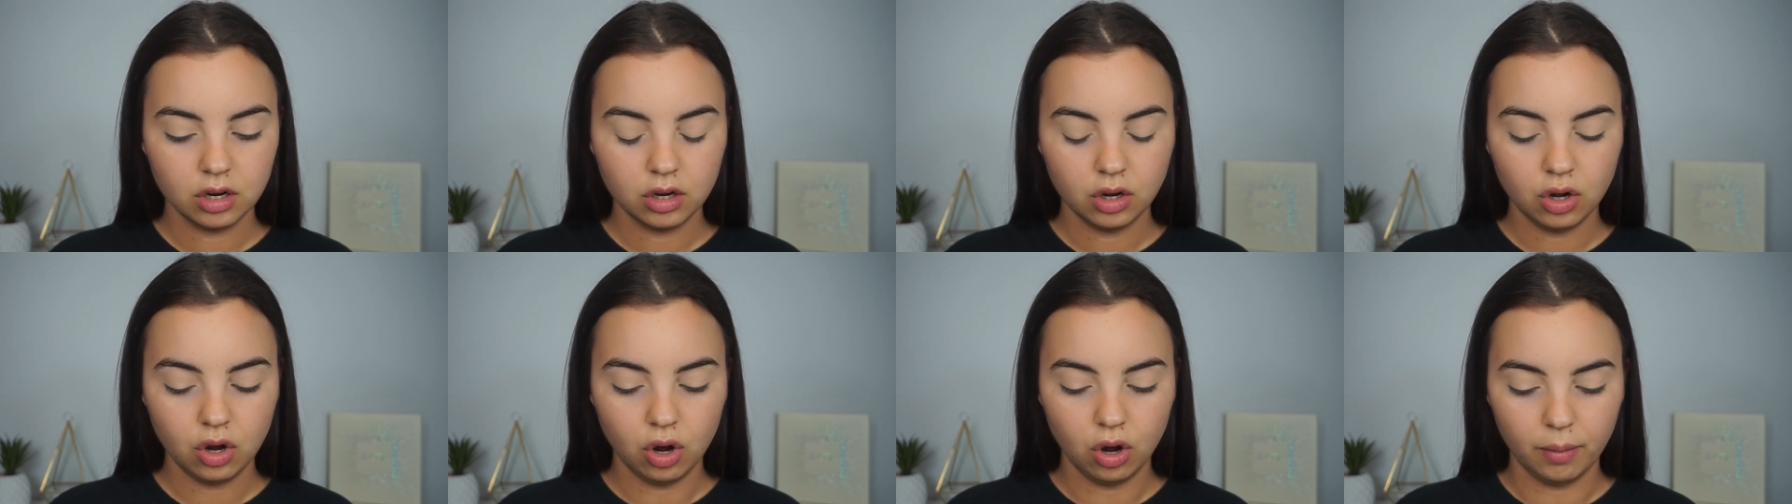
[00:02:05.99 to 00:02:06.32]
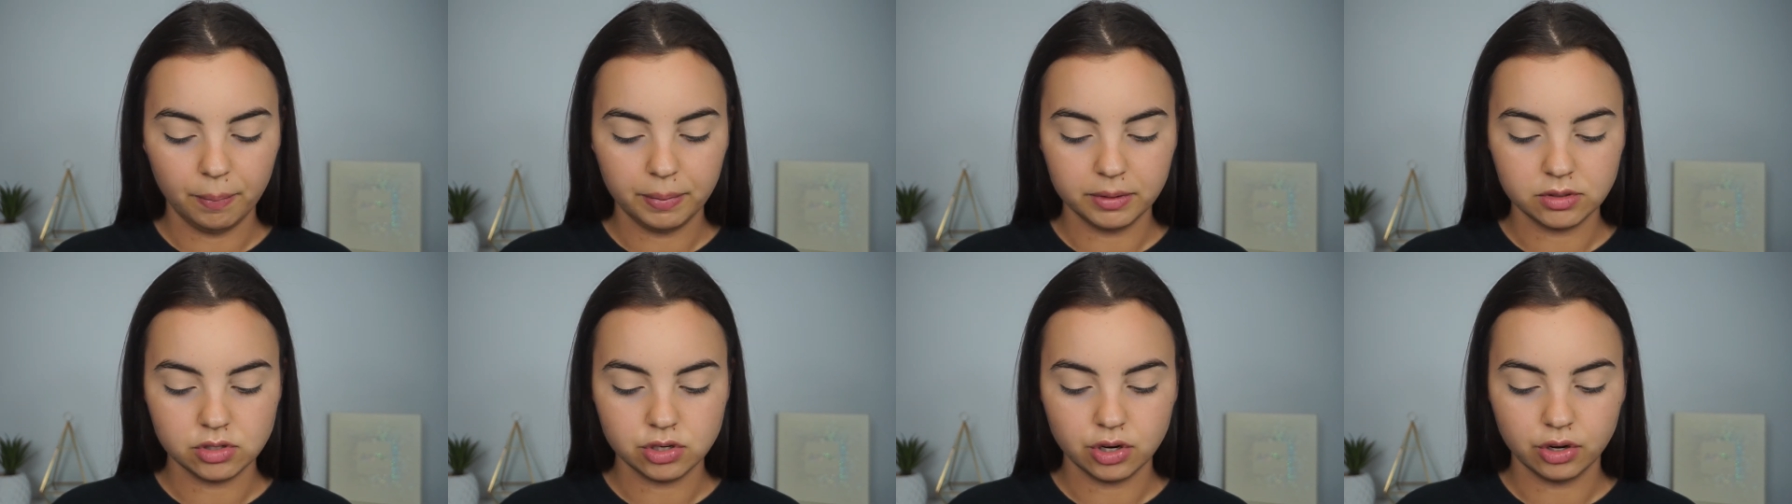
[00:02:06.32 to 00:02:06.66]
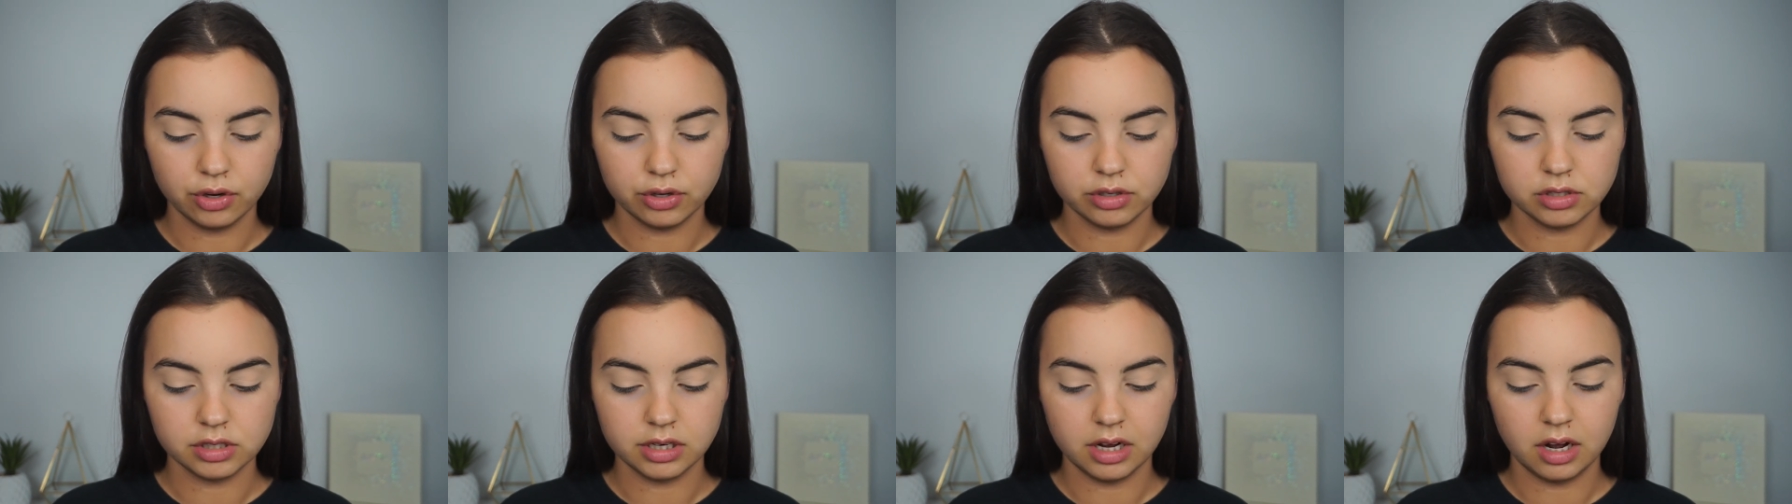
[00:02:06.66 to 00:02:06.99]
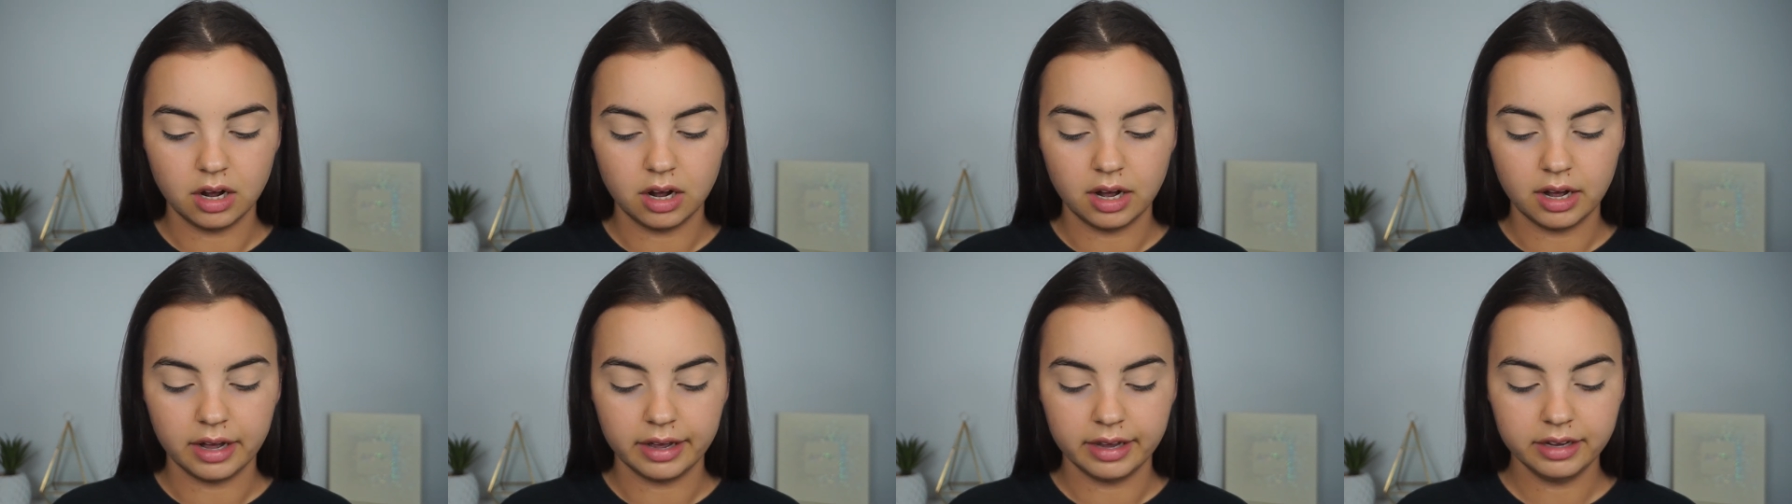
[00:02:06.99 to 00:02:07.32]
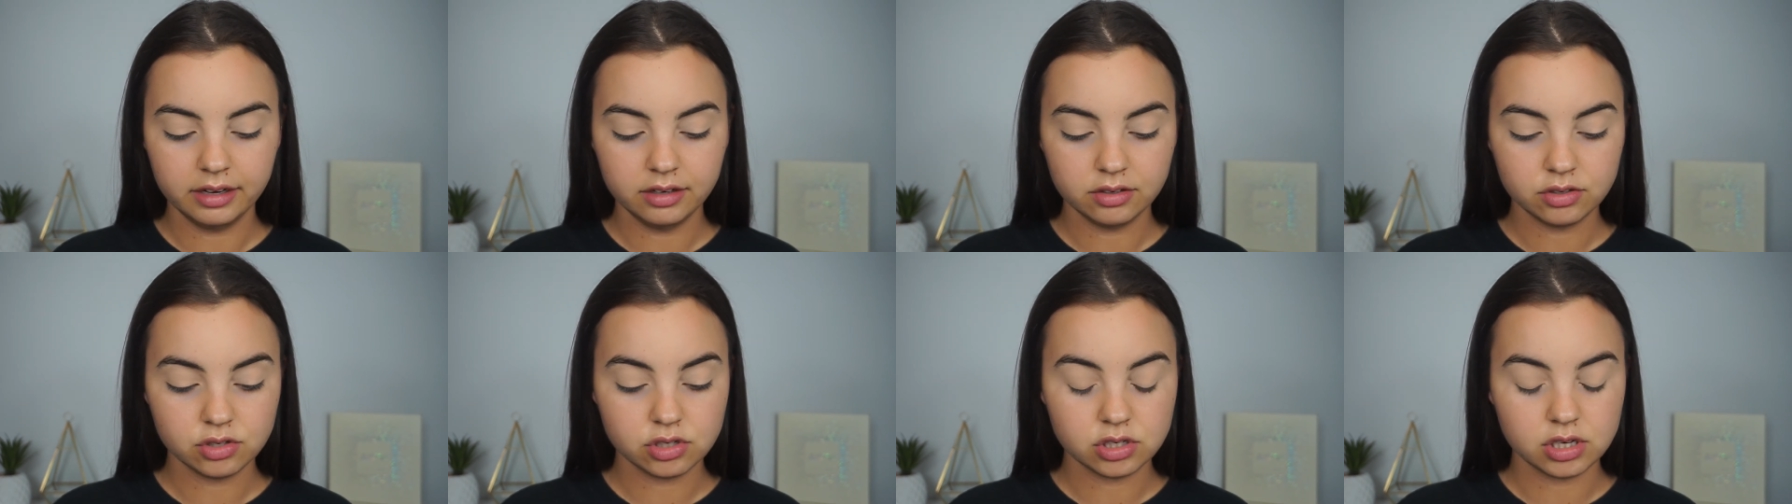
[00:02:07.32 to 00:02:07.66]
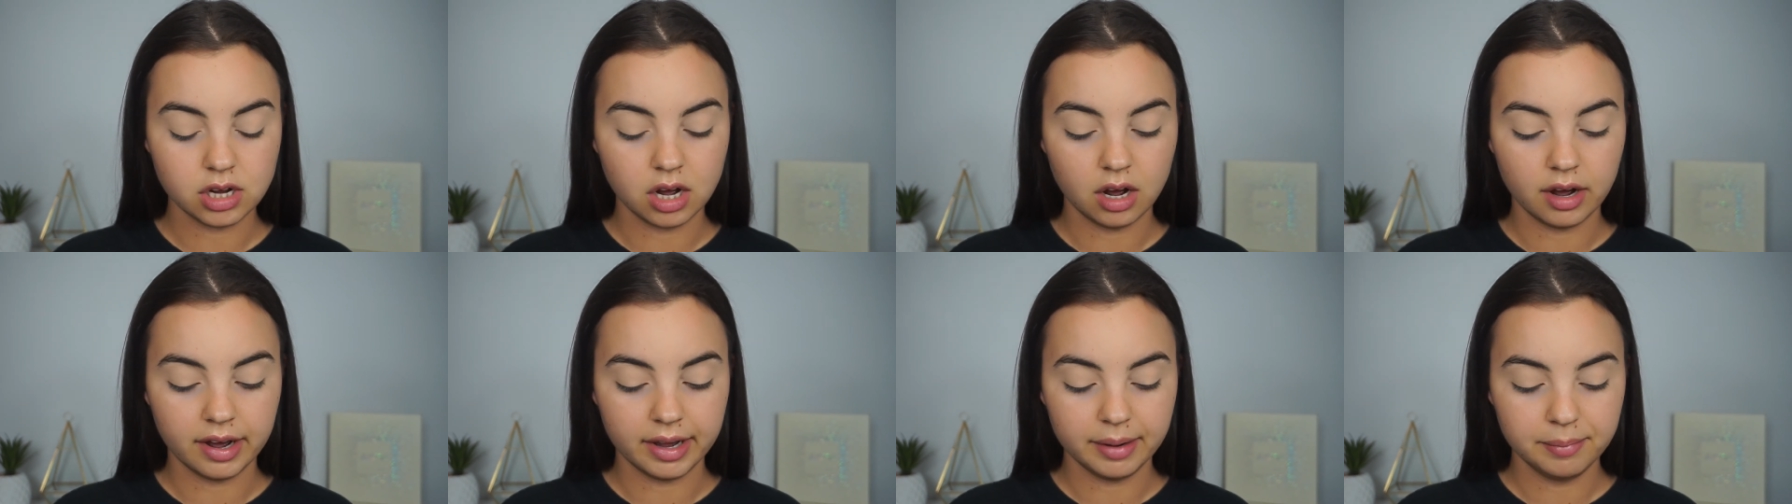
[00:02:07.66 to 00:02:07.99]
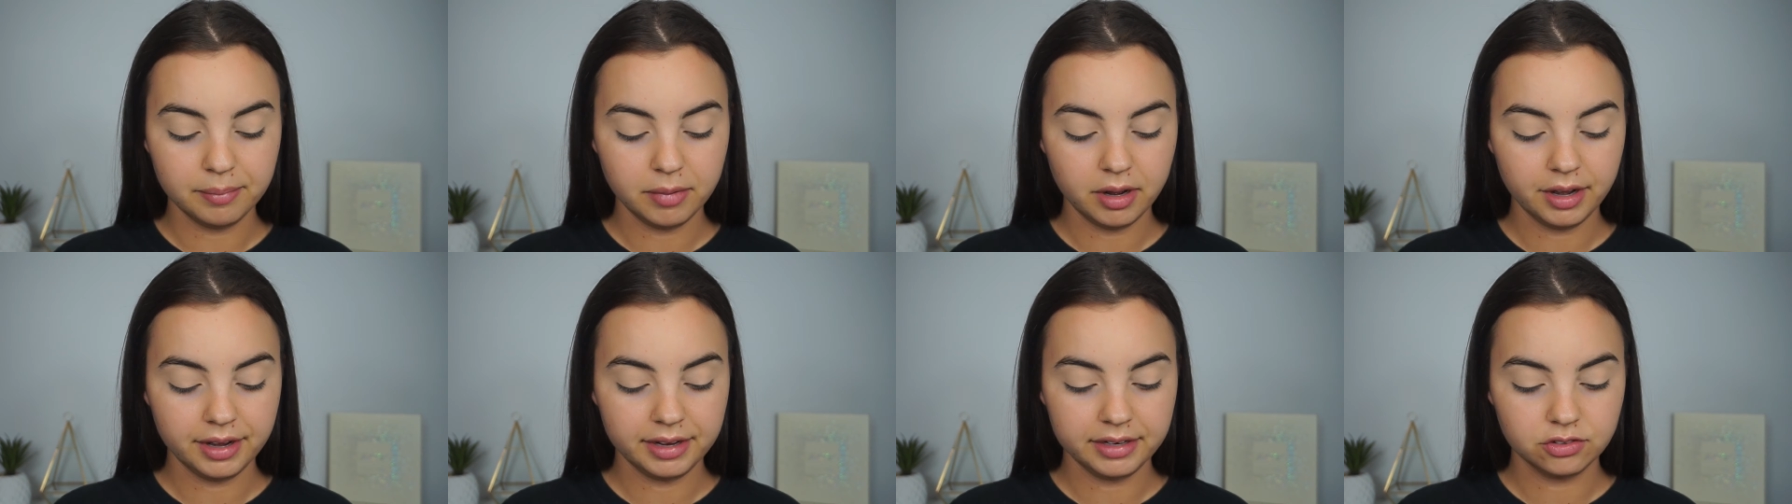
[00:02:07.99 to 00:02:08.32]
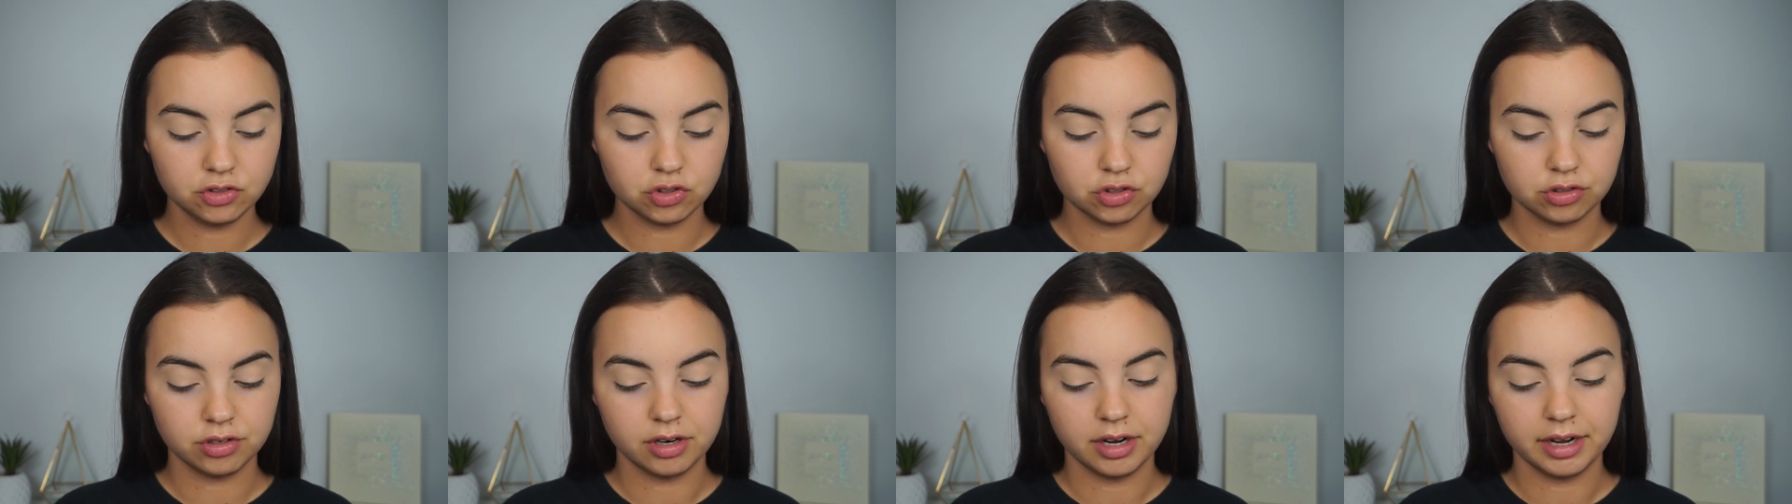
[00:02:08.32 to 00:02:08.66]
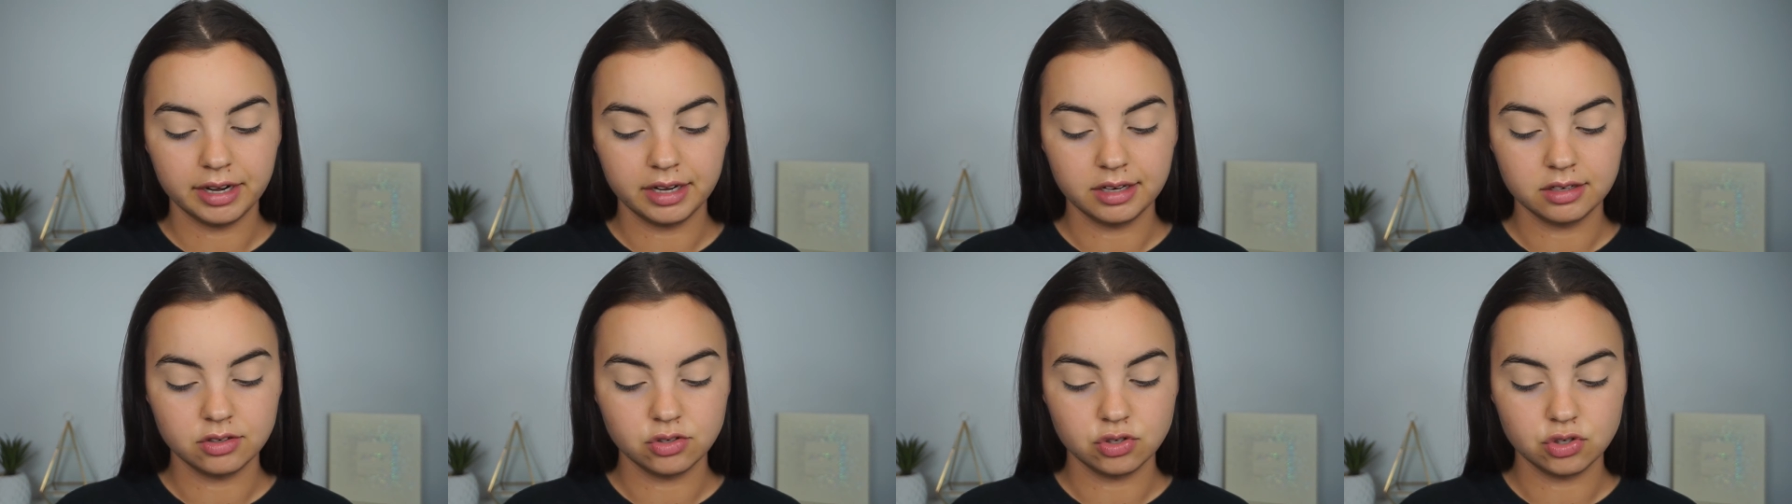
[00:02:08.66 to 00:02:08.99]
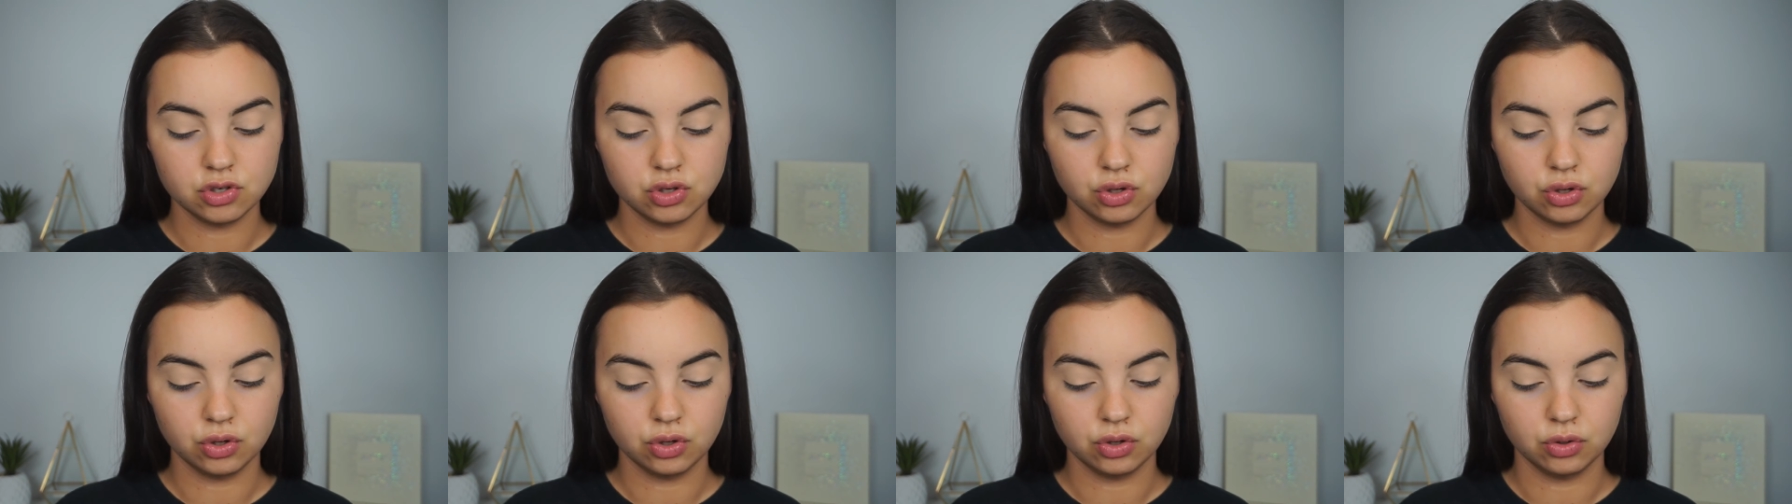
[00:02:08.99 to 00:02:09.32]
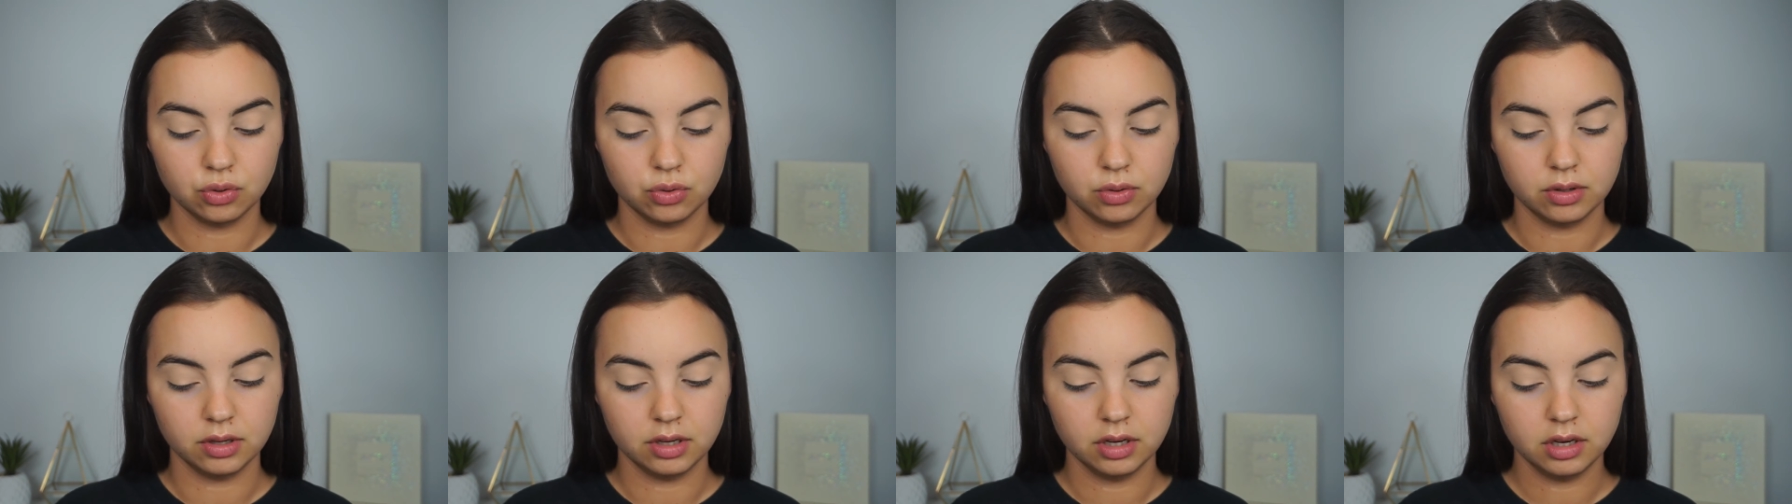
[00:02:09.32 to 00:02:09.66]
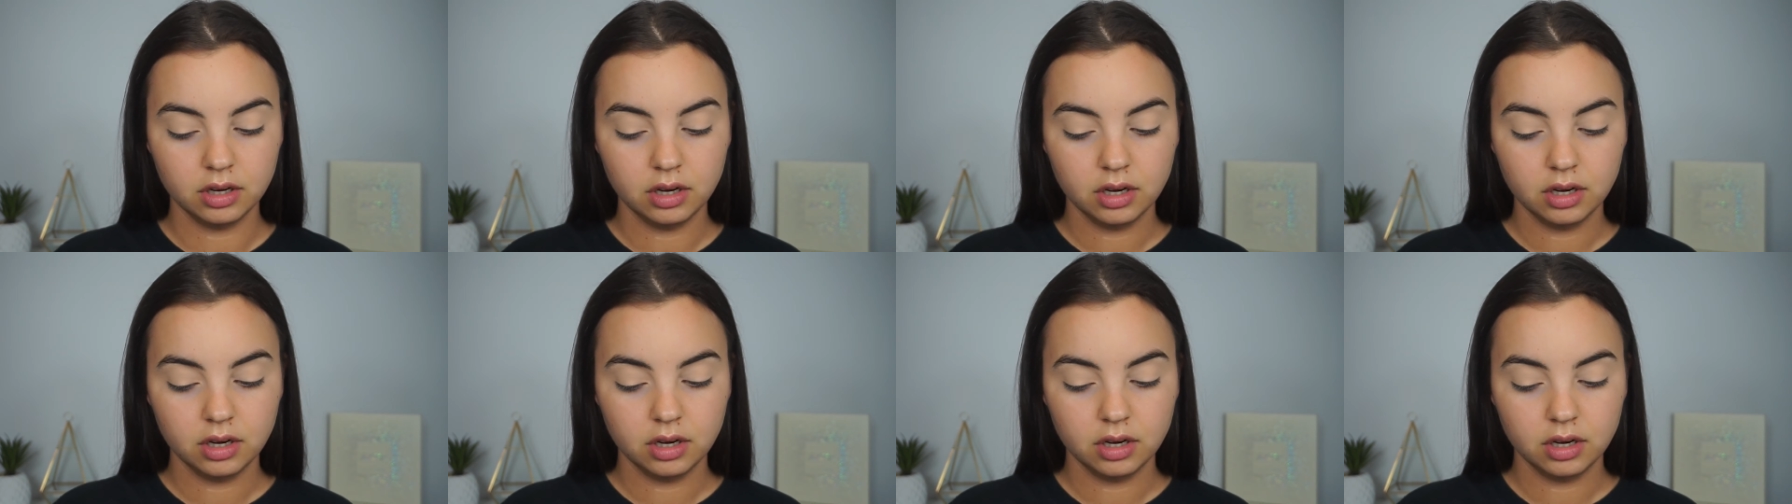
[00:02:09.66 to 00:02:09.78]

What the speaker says: copper toned eye, so I might try and do